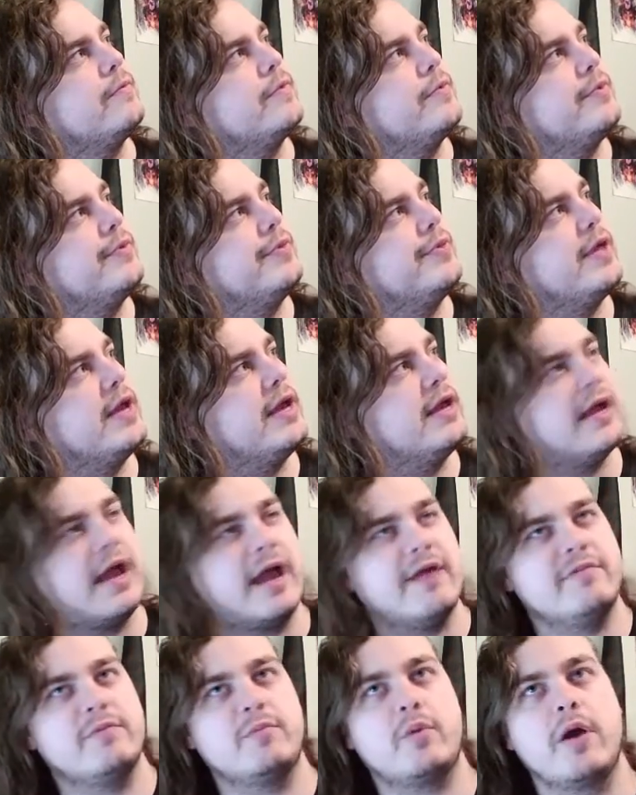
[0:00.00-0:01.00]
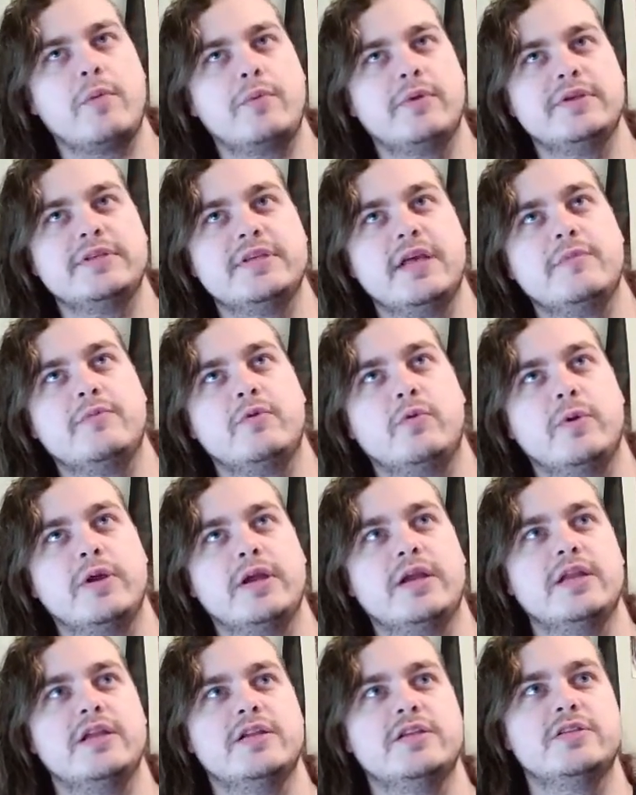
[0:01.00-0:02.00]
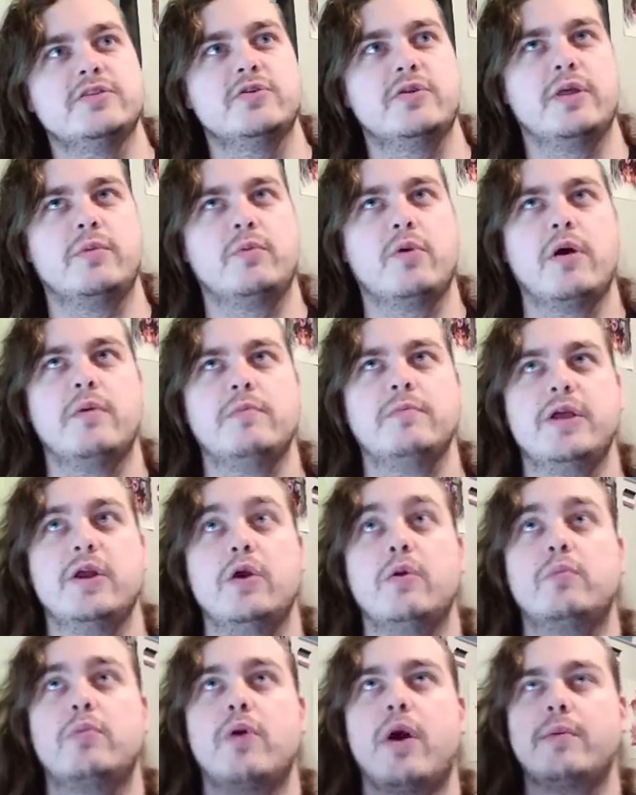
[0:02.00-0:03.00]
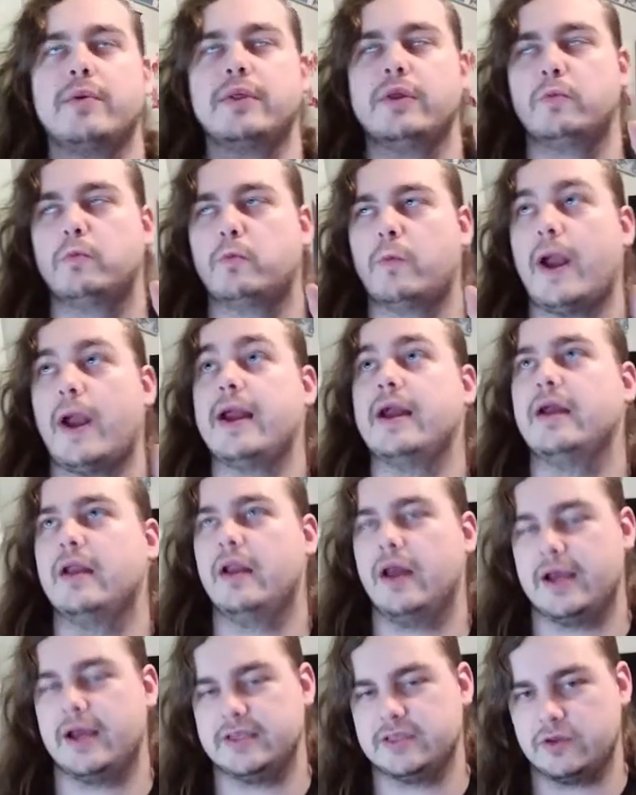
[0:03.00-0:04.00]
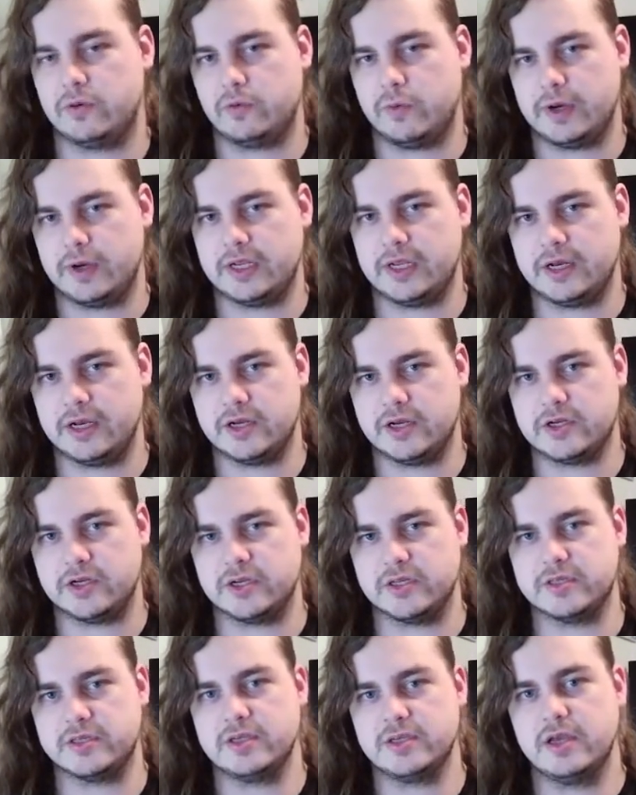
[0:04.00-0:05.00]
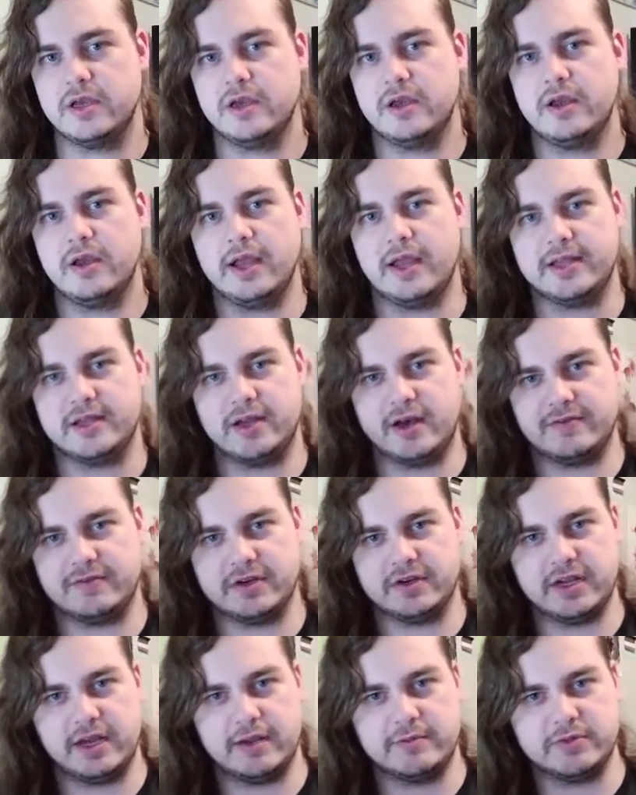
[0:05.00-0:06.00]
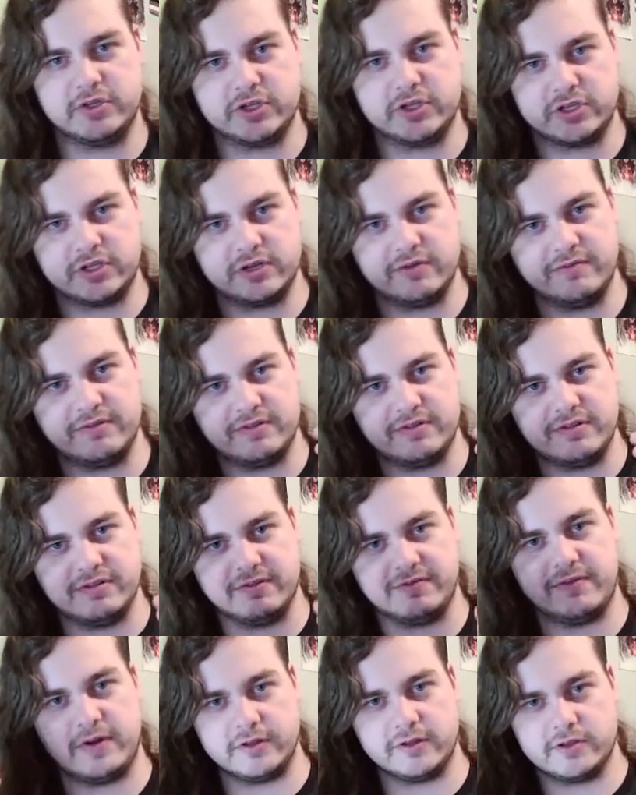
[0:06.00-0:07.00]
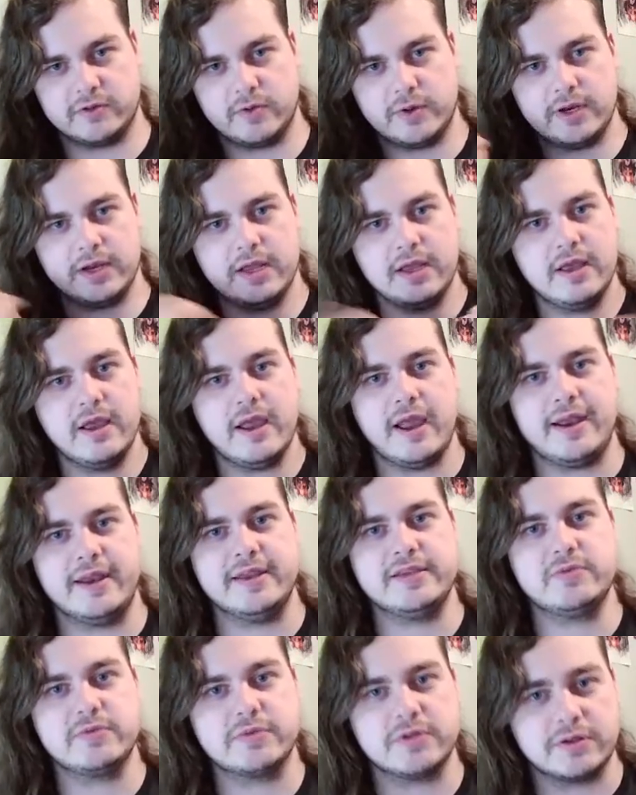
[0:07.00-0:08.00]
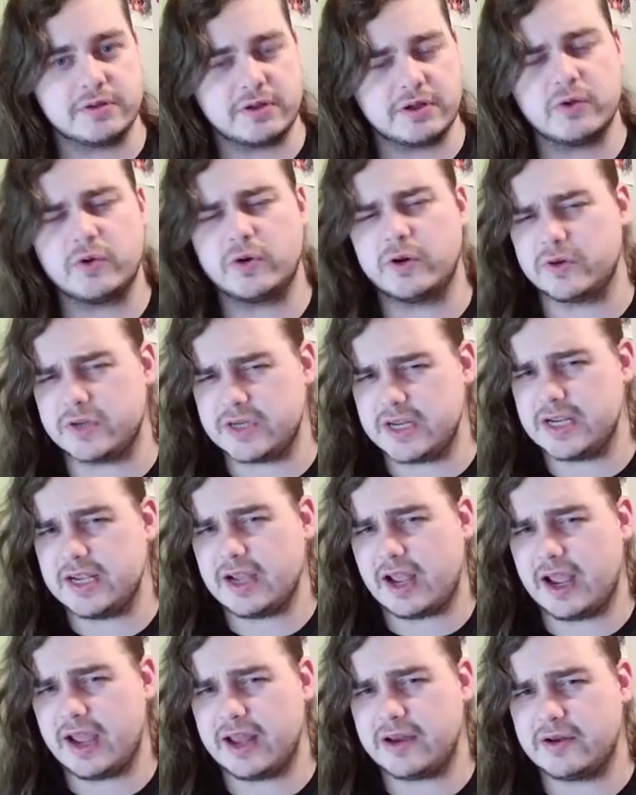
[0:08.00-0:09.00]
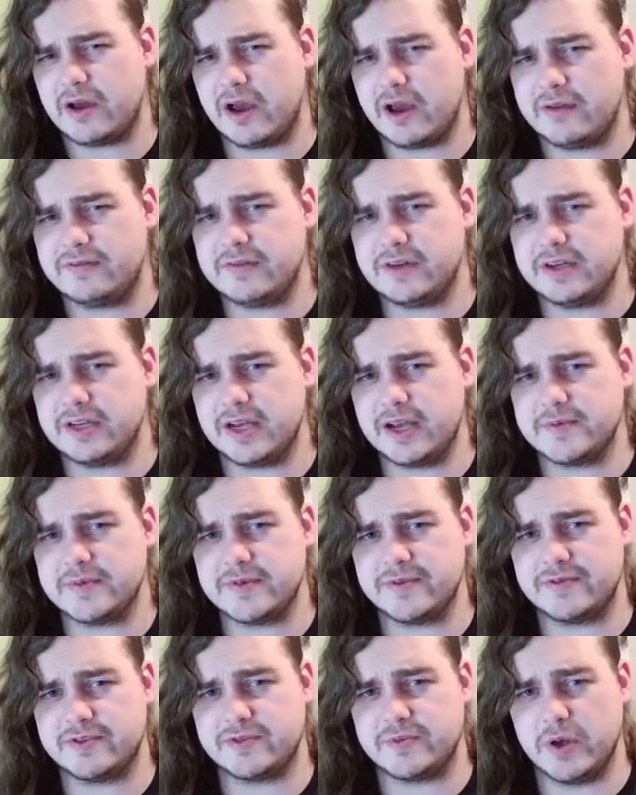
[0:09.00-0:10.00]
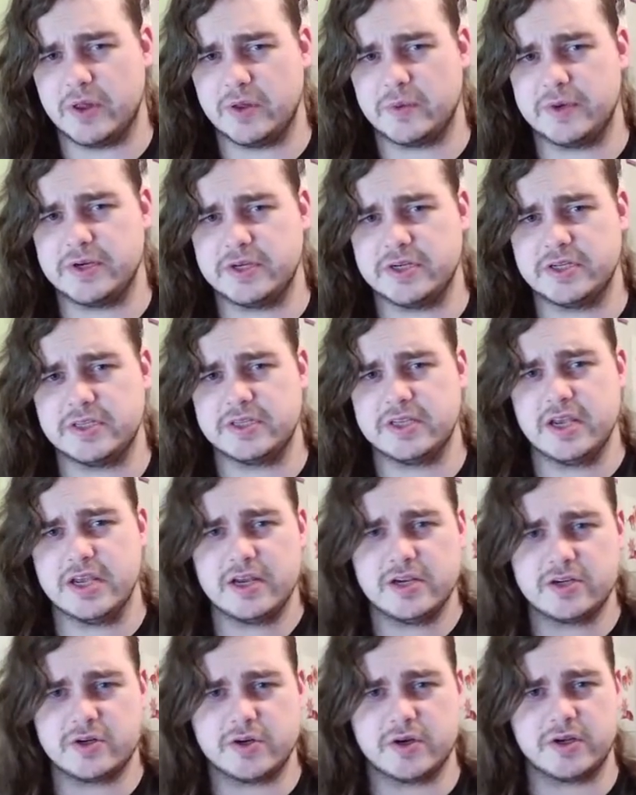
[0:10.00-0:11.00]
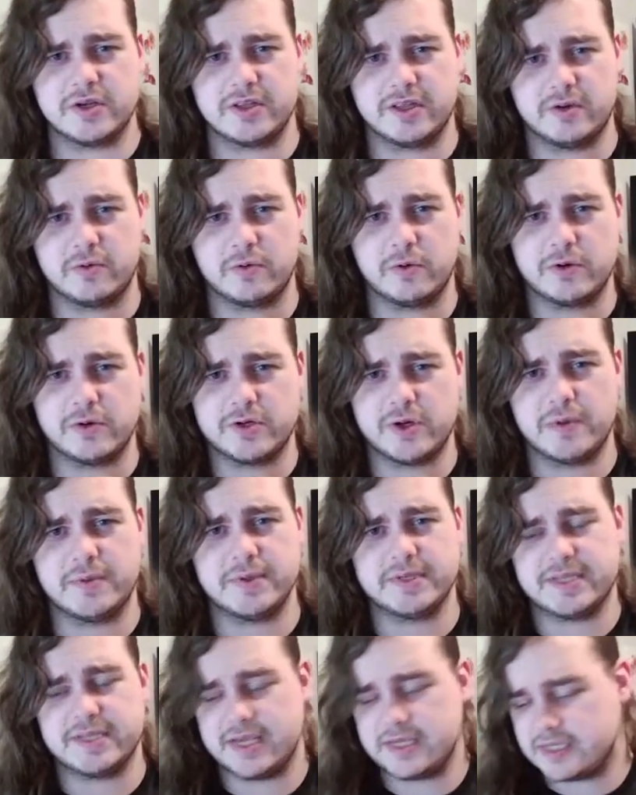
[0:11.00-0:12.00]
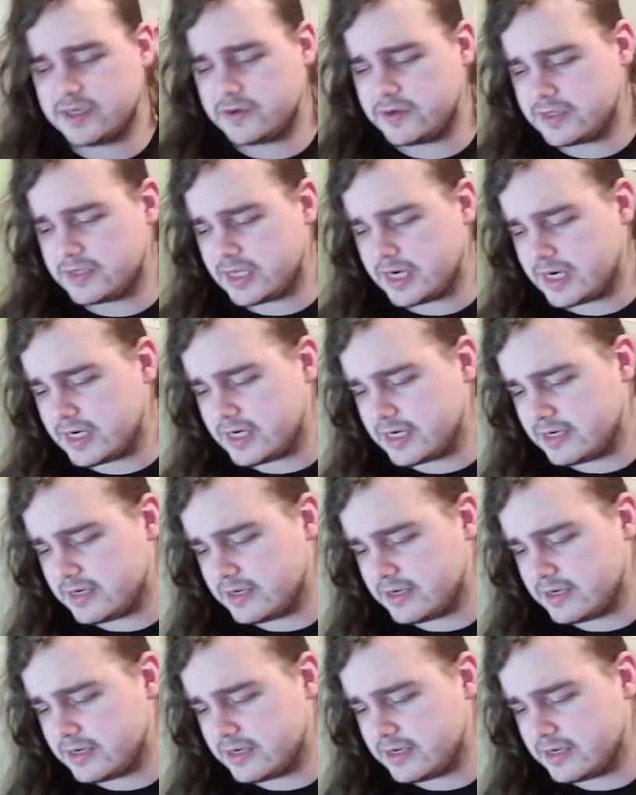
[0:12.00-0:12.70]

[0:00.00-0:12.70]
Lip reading: they haven't properly set up their win conditions, or they don't properly recognize their win conditions, and oftentimes just default to it. And this was a critique I had oftentimes of smaller regions during the Road to MSI series that I did.